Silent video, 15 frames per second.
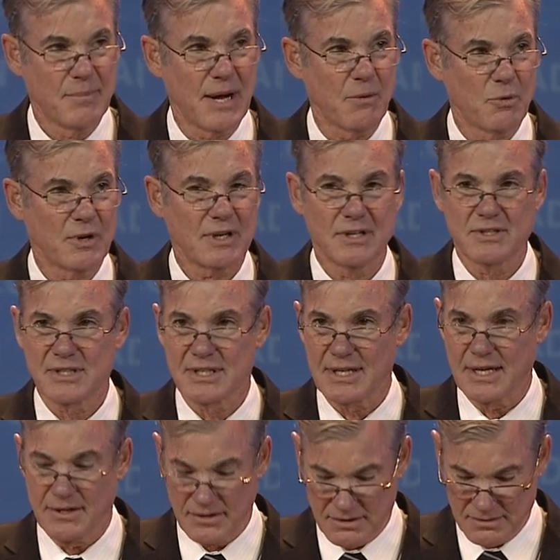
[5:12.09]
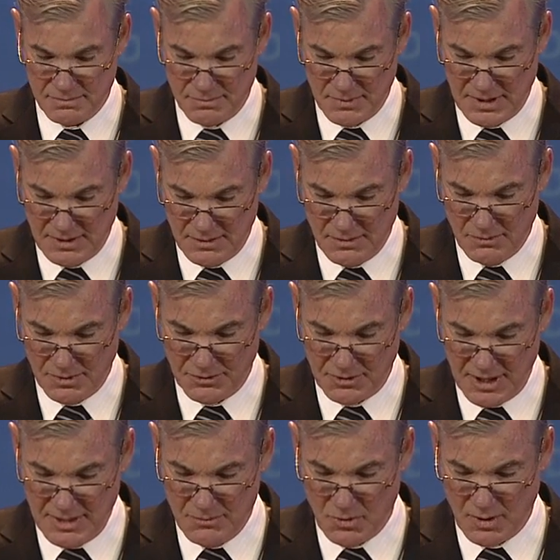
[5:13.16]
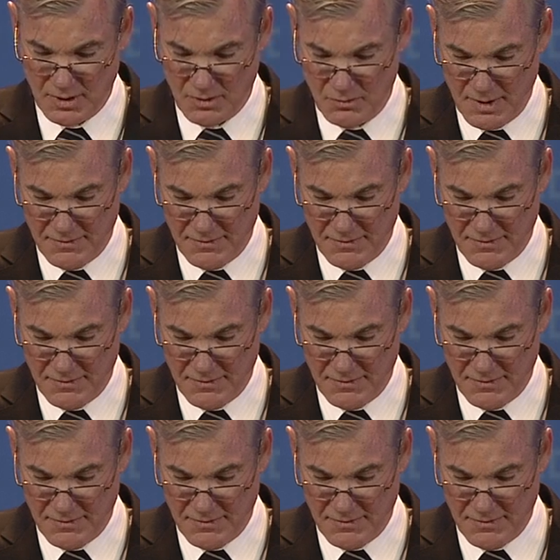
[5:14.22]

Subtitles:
By working together with teamwork,